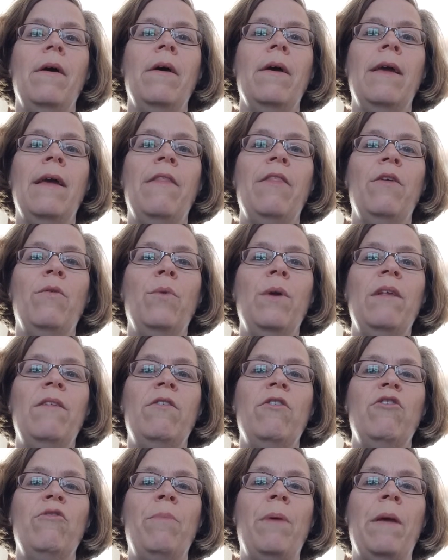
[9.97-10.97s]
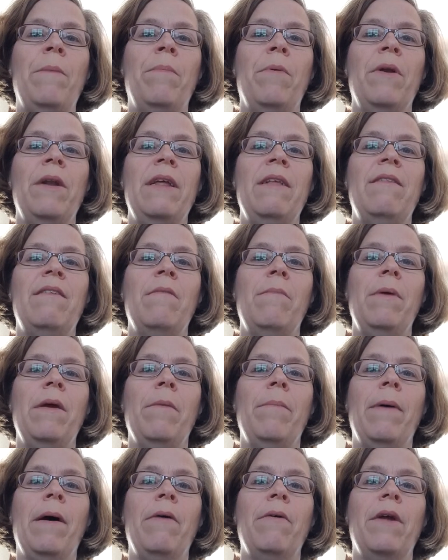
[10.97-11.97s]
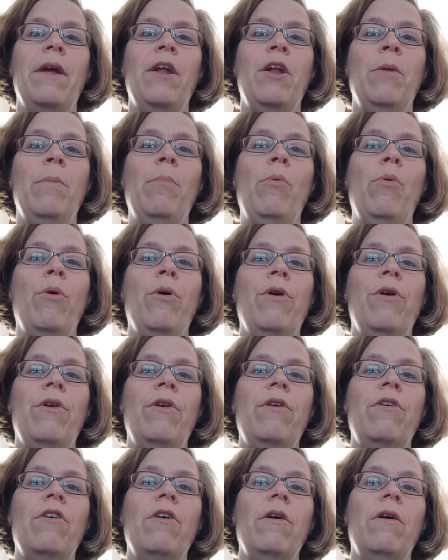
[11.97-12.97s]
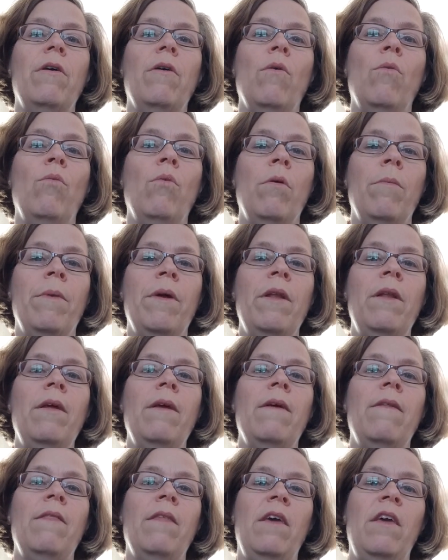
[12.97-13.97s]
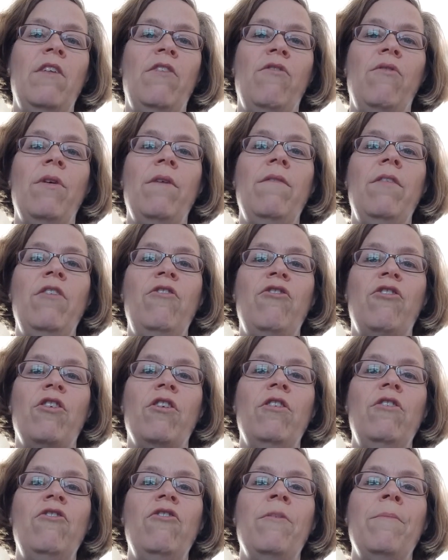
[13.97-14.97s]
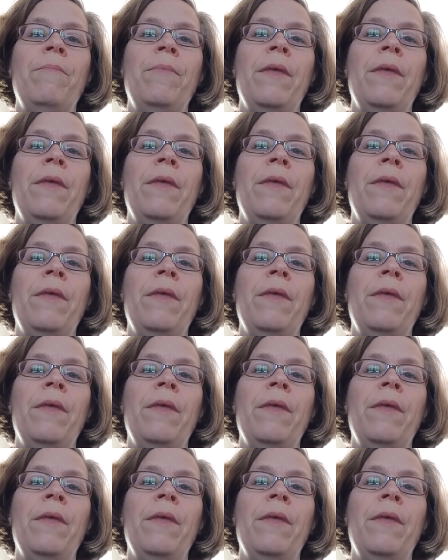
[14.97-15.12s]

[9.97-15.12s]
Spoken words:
Again, the research paper needs to be about an important woman in the history of the church,